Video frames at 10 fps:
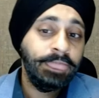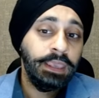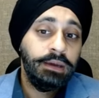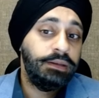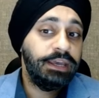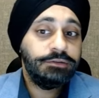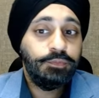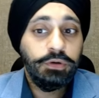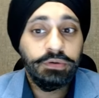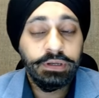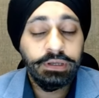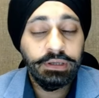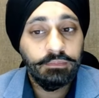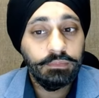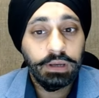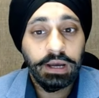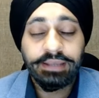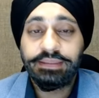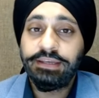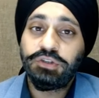Next bull run, I
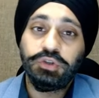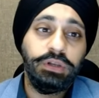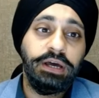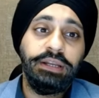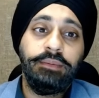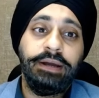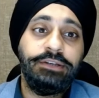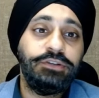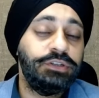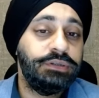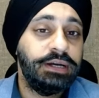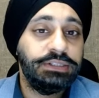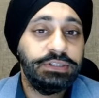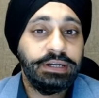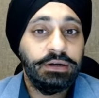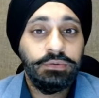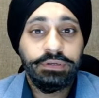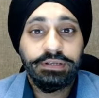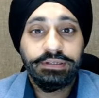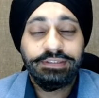think Solana might just touch
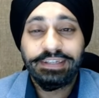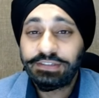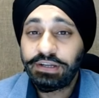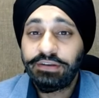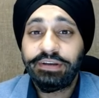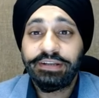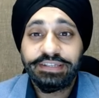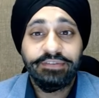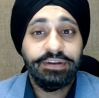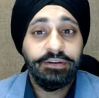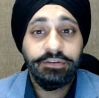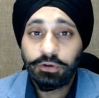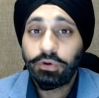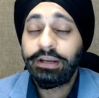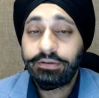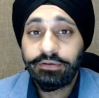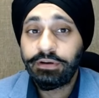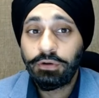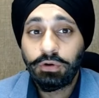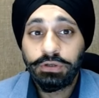around $600, $700 or
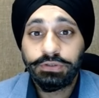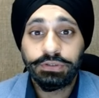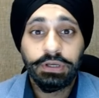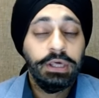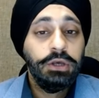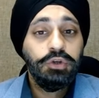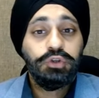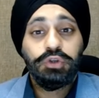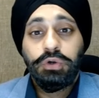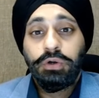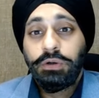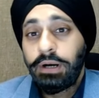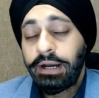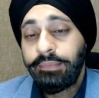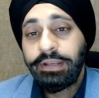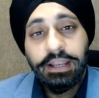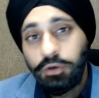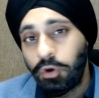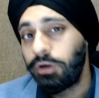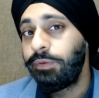$800. So, I mean, I'll
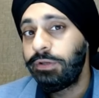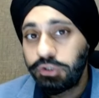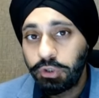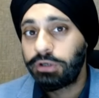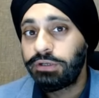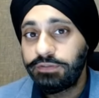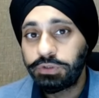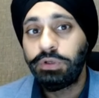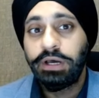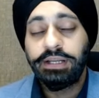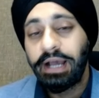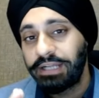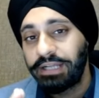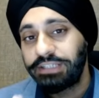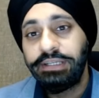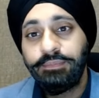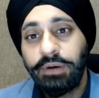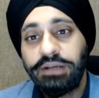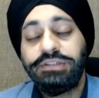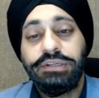not be shocked if Solana actually
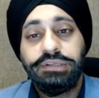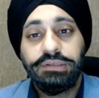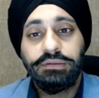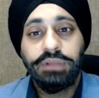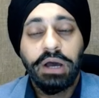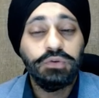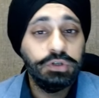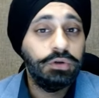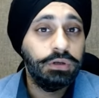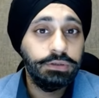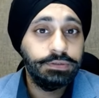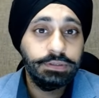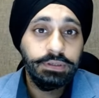passes $1,000.